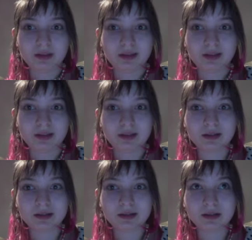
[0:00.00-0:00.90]

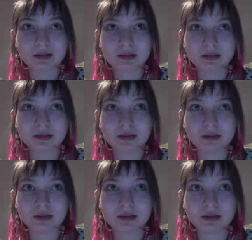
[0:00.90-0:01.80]

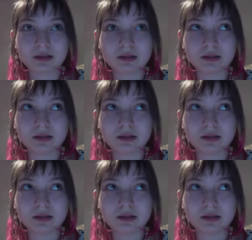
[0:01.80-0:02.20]
Nothing is said.